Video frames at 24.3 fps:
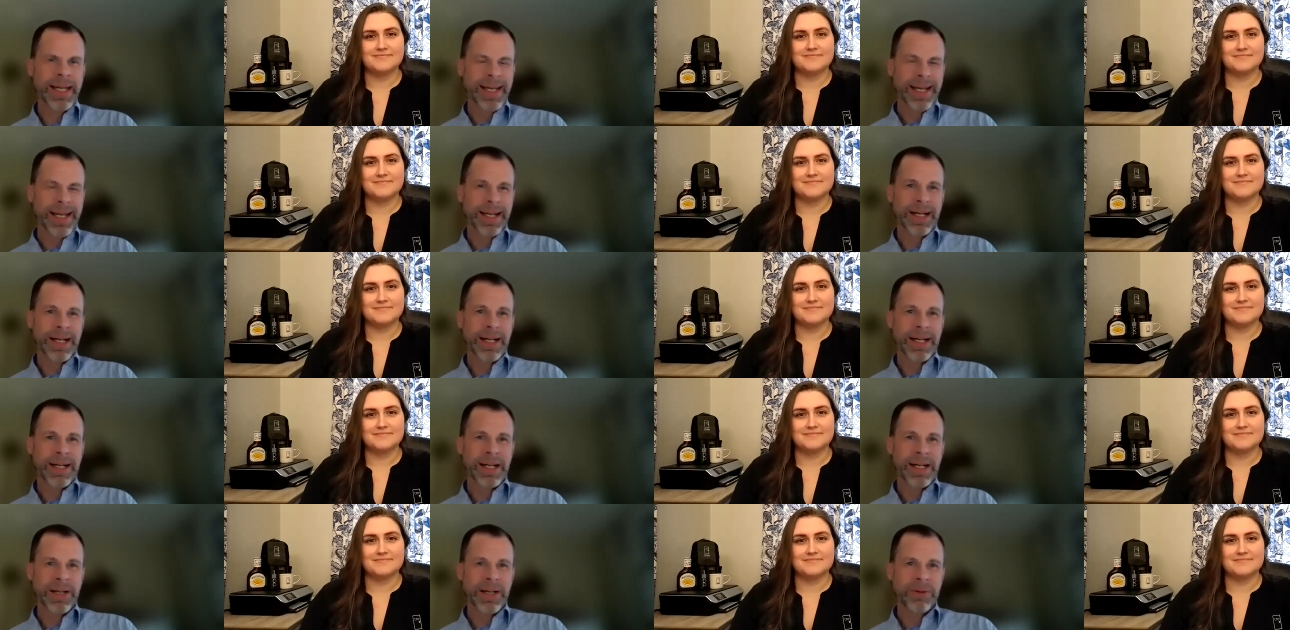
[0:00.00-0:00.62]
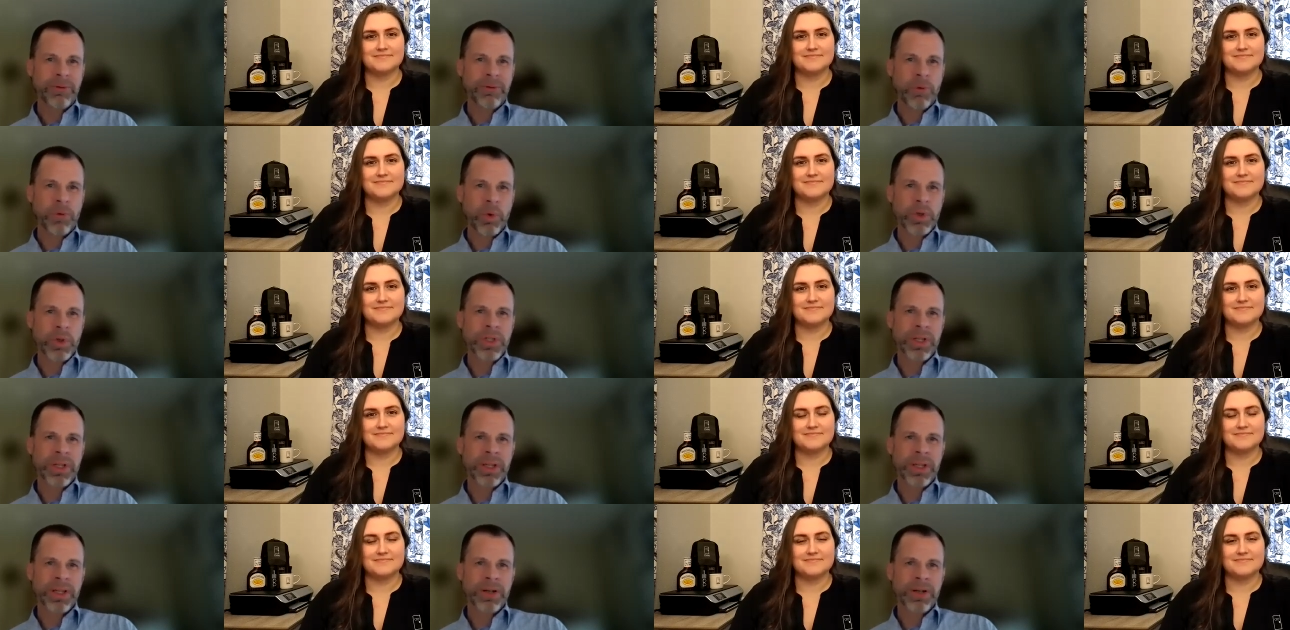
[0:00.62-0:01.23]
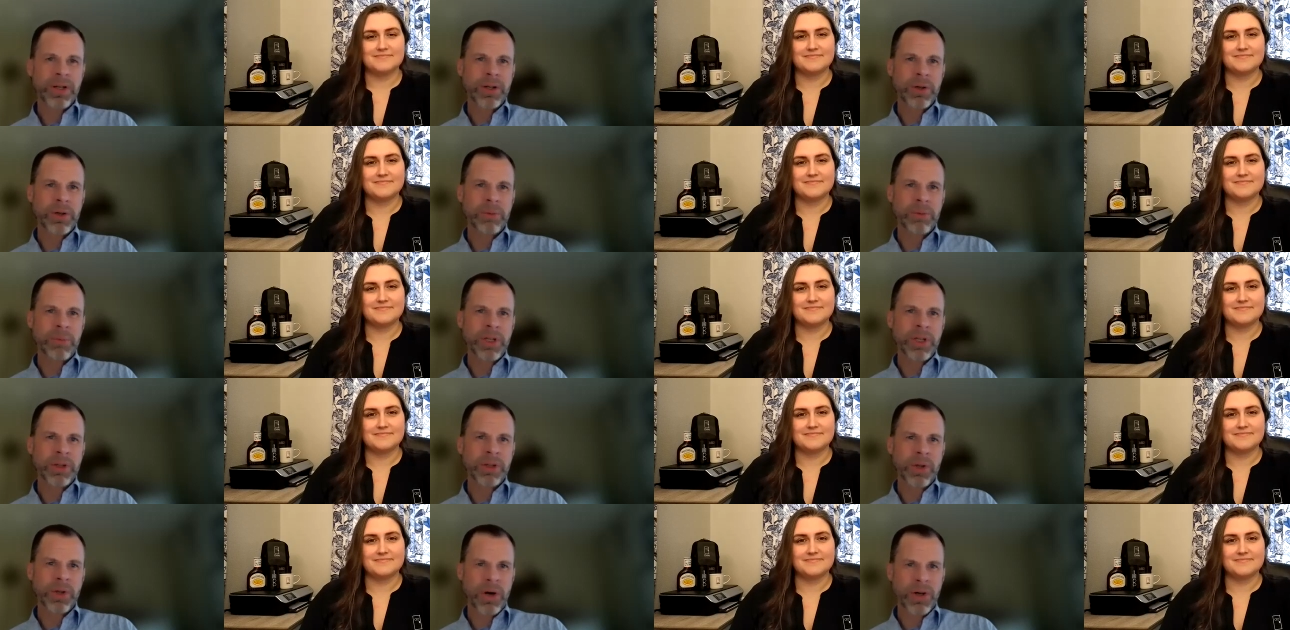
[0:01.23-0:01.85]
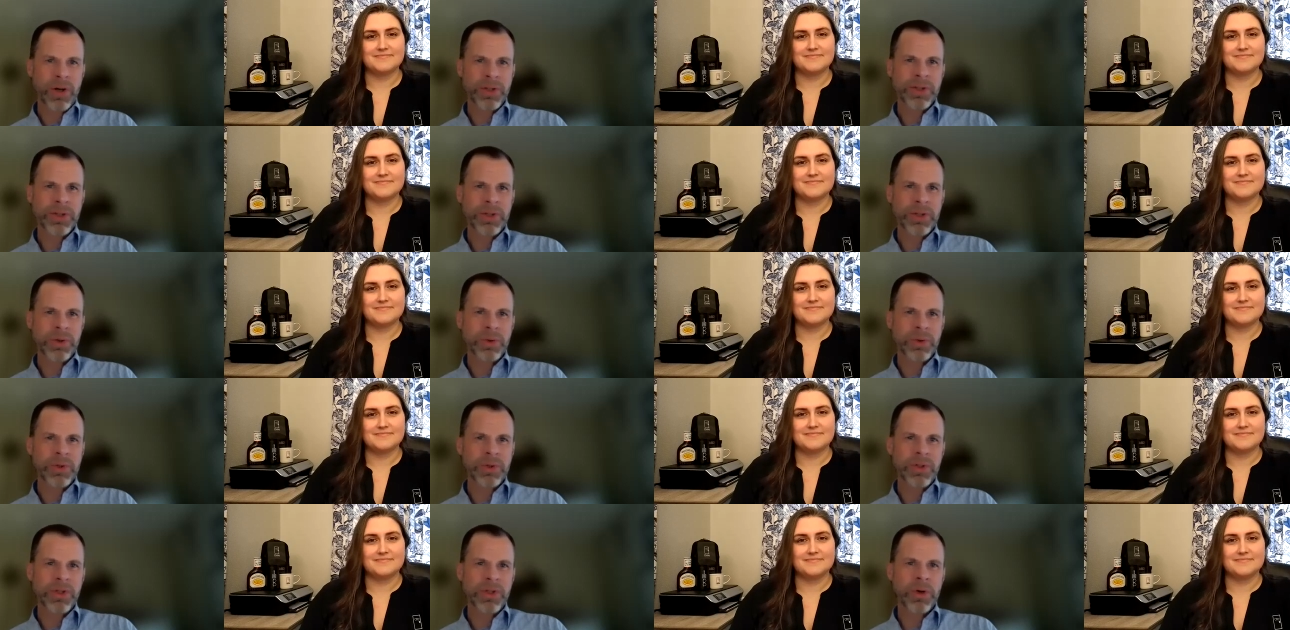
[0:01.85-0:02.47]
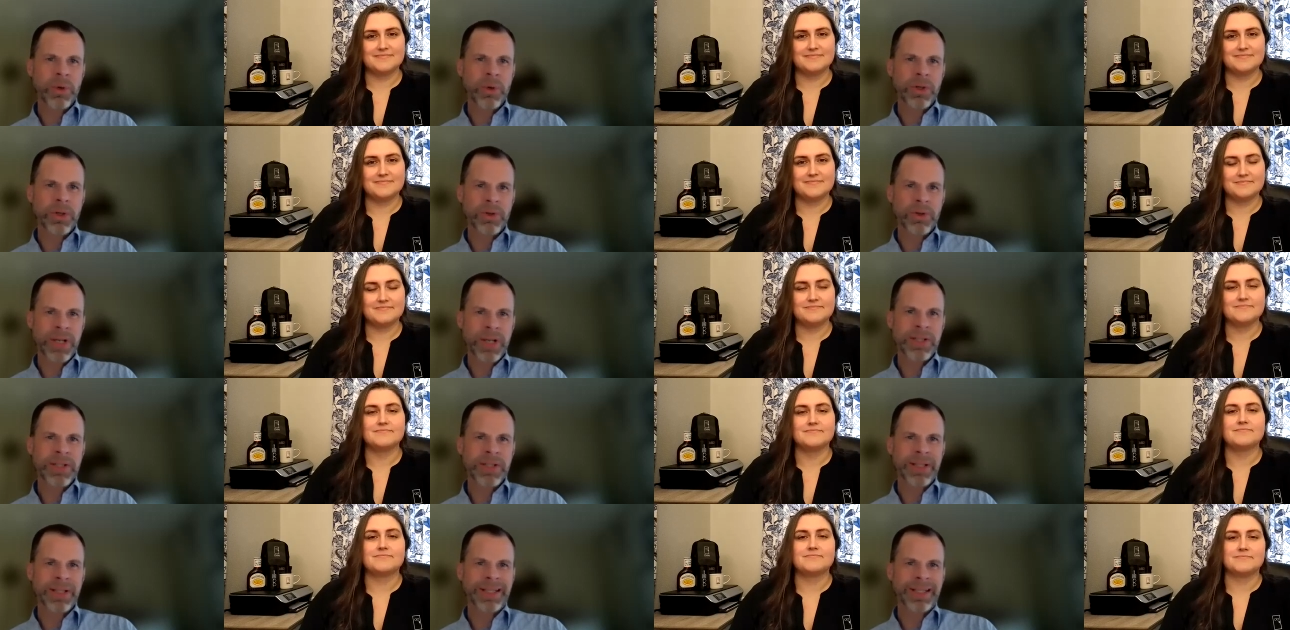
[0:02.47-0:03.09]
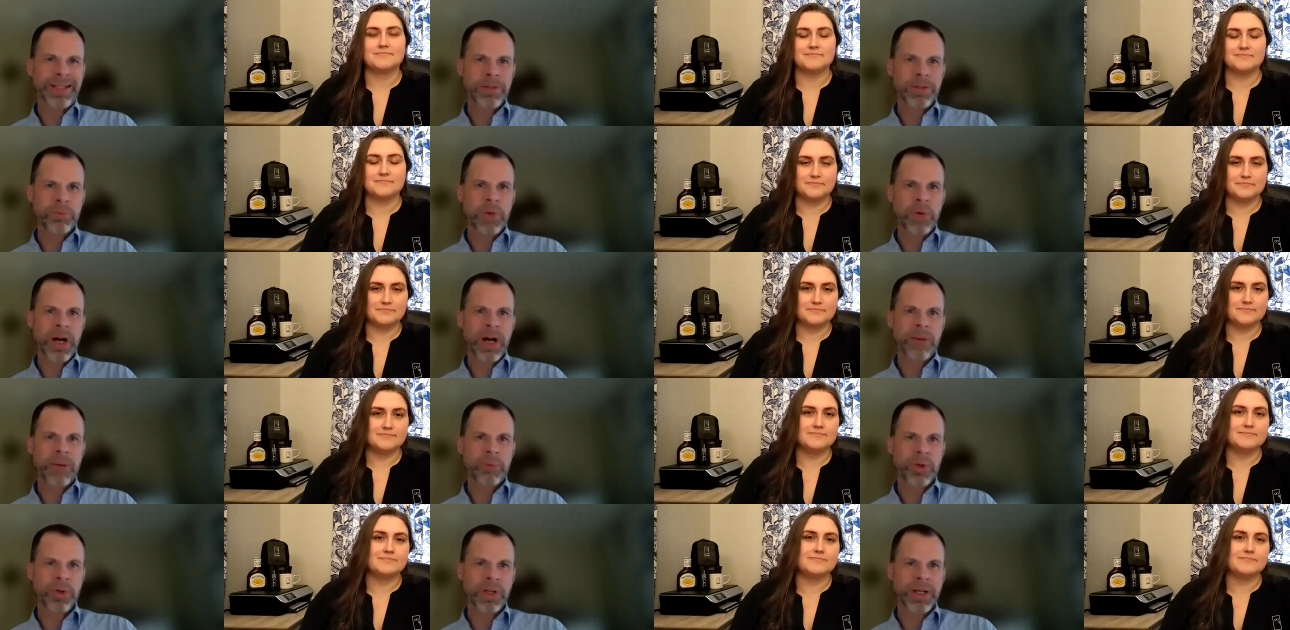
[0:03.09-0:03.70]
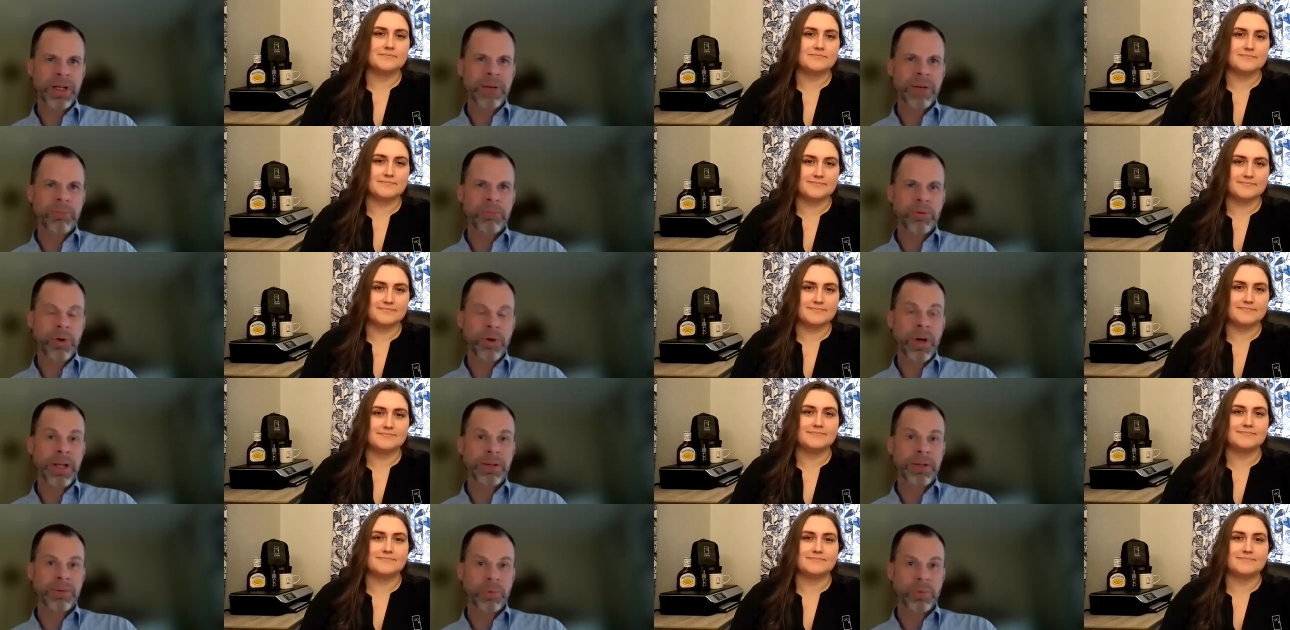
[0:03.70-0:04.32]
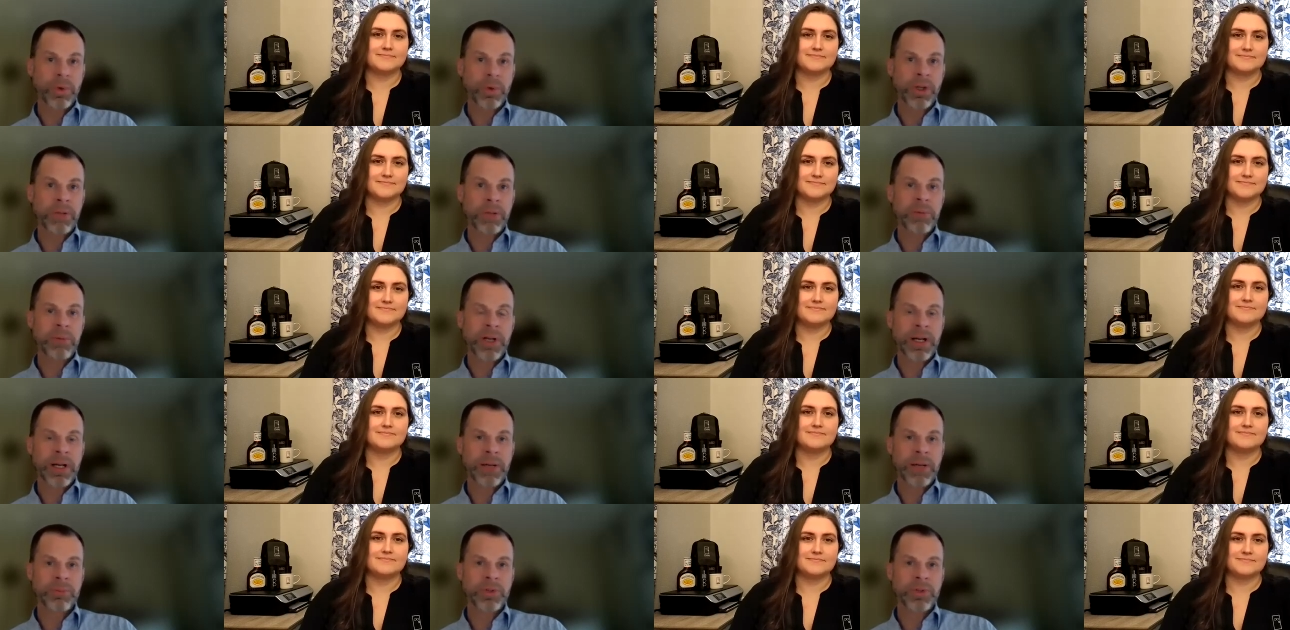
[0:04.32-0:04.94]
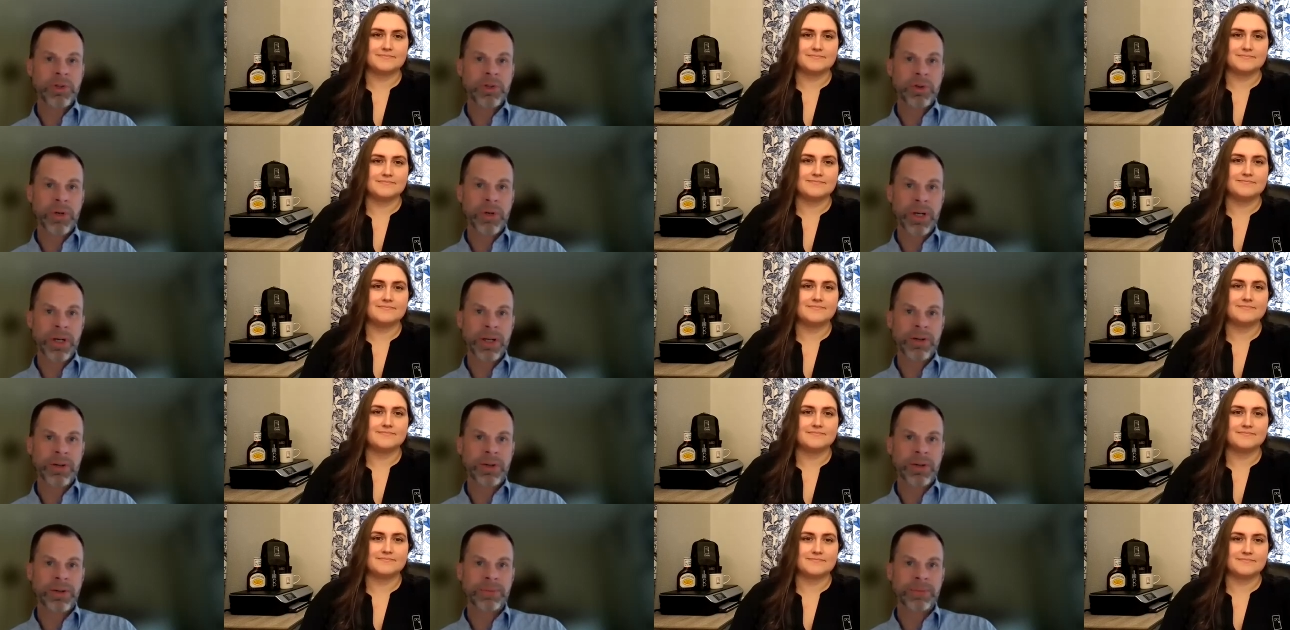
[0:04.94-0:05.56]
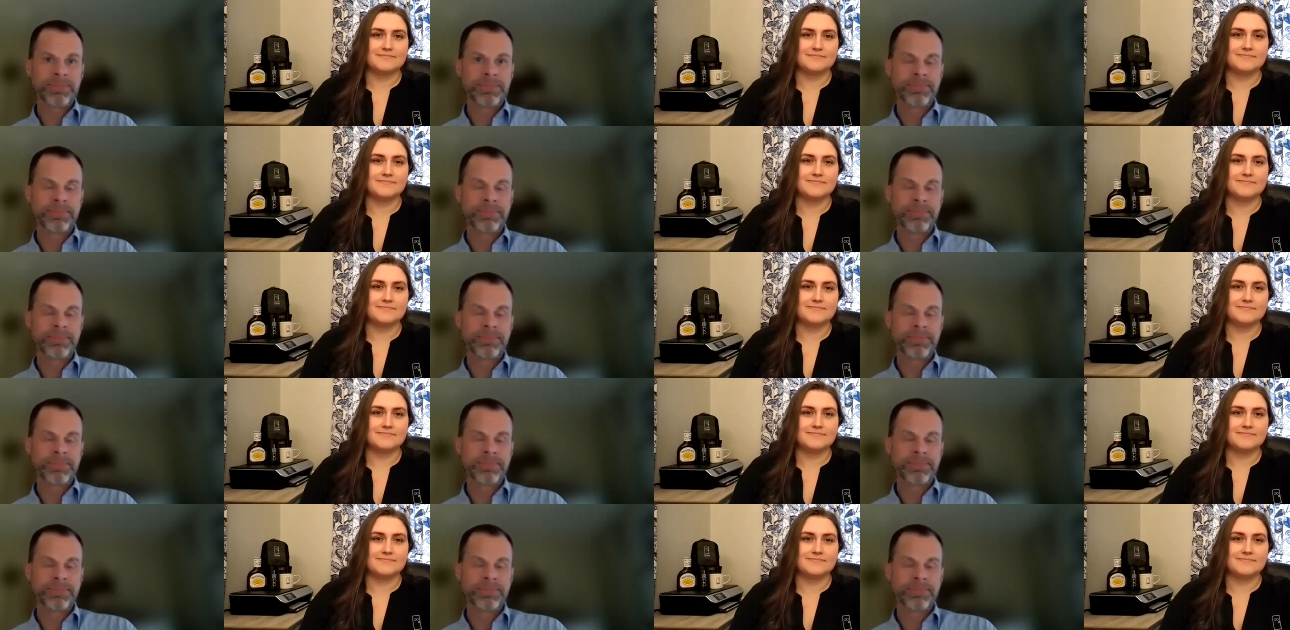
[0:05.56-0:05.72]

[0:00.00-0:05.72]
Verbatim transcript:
Speaker 1: Uh, unfortunately, there could be lawsuits. So addressing these properly up front really becomes critical.